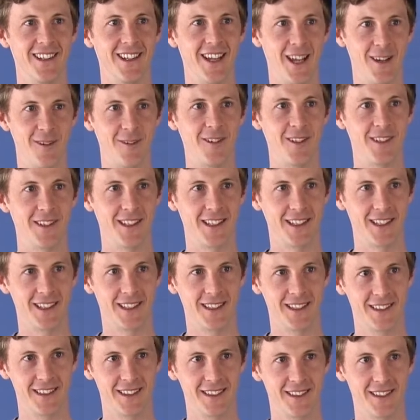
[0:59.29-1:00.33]
efforting
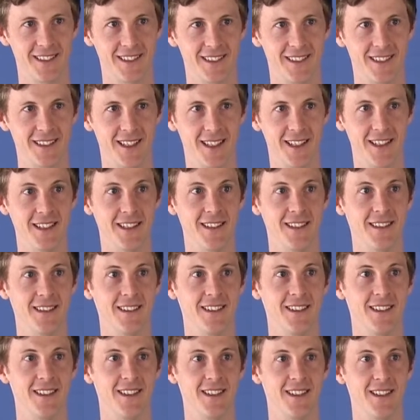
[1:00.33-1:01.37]
and
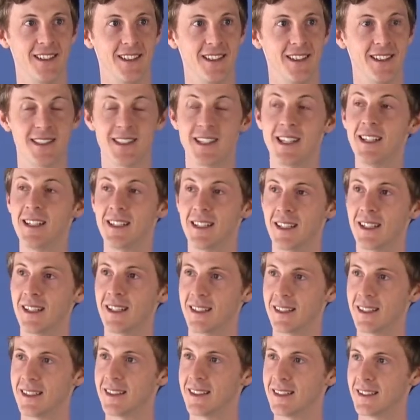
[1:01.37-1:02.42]

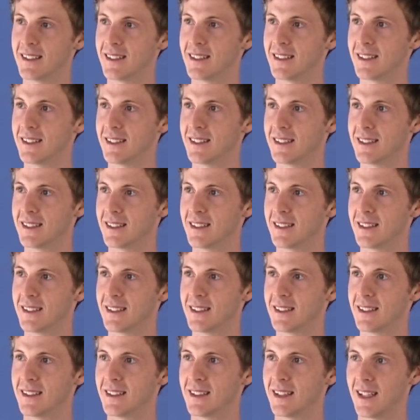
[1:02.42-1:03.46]
seeking
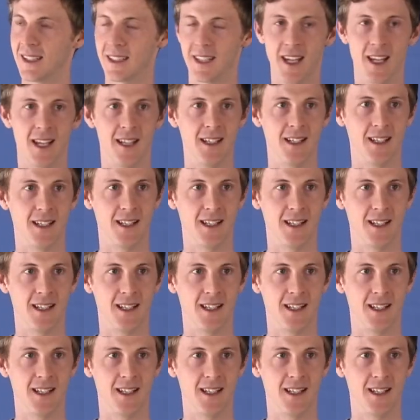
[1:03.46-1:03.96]
again